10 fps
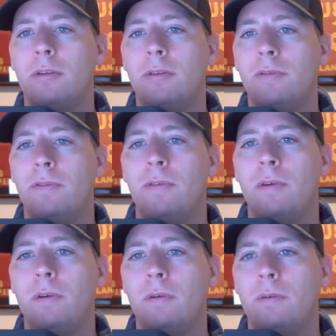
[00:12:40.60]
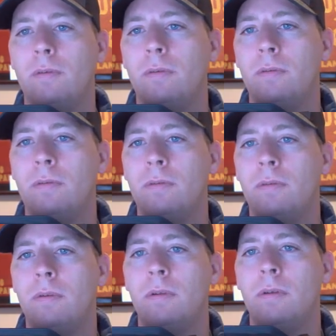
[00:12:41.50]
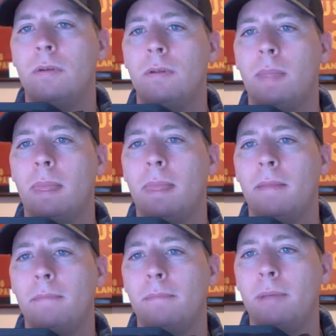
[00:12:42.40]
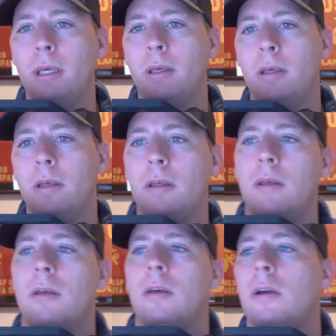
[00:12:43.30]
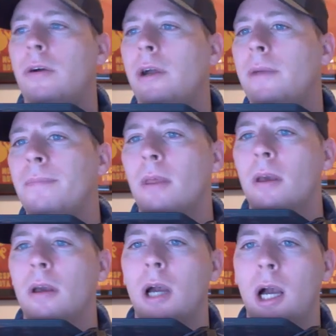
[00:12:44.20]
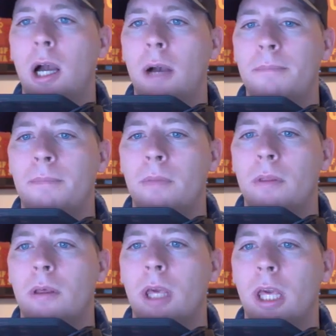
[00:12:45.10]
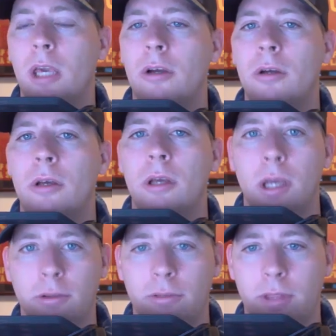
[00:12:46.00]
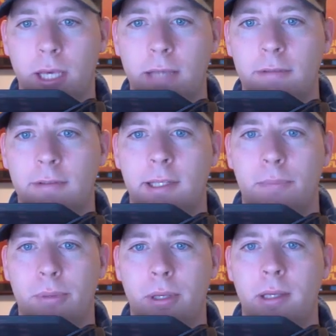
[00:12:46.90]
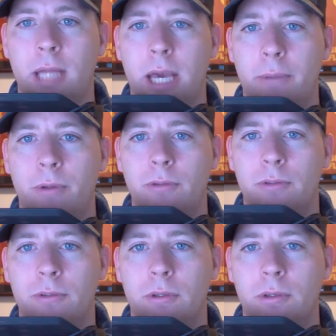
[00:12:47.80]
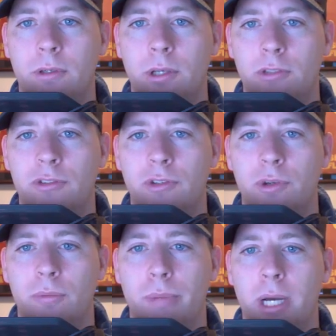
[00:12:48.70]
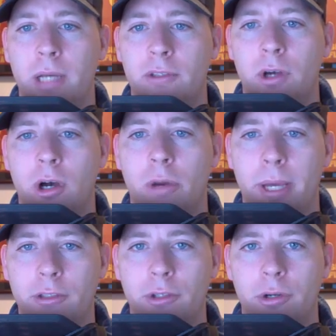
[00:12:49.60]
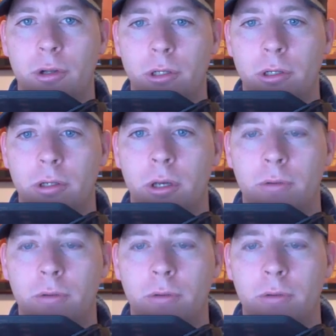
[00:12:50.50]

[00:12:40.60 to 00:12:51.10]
to phone B, all right? Here is the SDP that was consumed by CallManager earlier,